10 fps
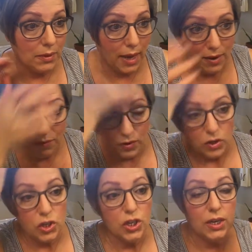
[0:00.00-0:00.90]
light
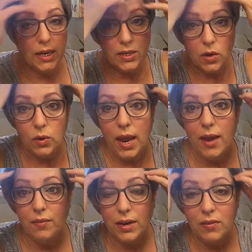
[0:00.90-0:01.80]
version. I don't
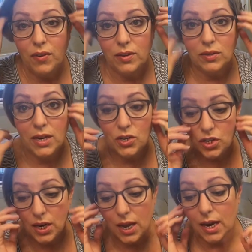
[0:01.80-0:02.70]
have any
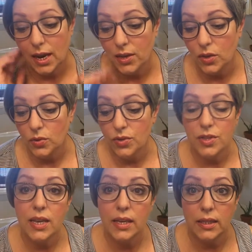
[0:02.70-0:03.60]
foundation on. I used
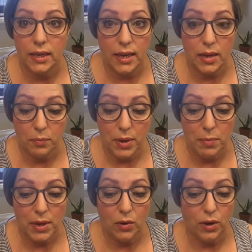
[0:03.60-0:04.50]
the Clinique
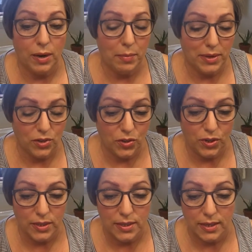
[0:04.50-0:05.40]
BB cream, as you
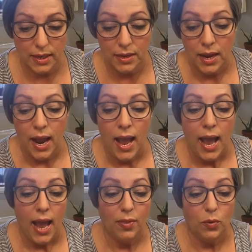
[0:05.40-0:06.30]
could see.
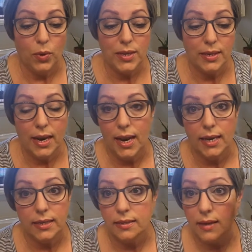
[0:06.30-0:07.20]
And the reason I
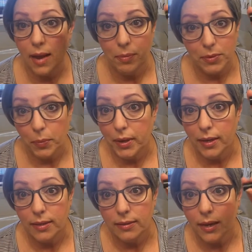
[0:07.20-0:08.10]
had to stop is
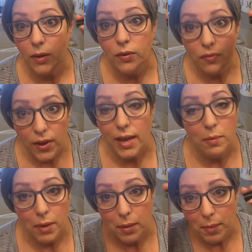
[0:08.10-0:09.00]
because I couldn't find
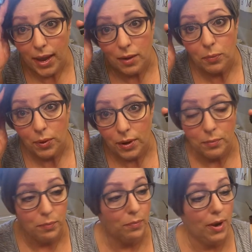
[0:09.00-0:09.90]
my
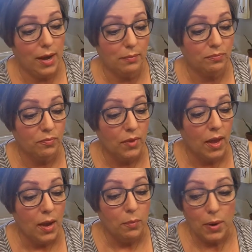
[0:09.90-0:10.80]
matte
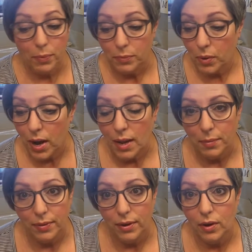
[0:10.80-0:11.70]
prep and prime,
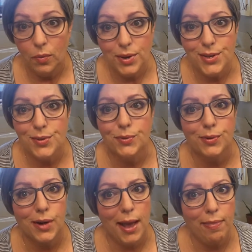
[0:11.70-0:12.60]
and there it was
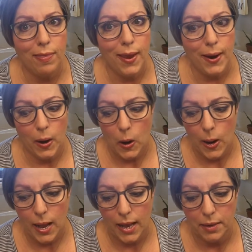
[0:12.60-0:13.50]
right there
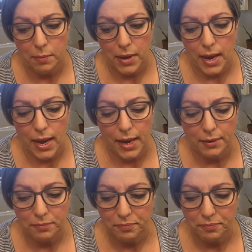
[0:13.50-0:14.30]
on my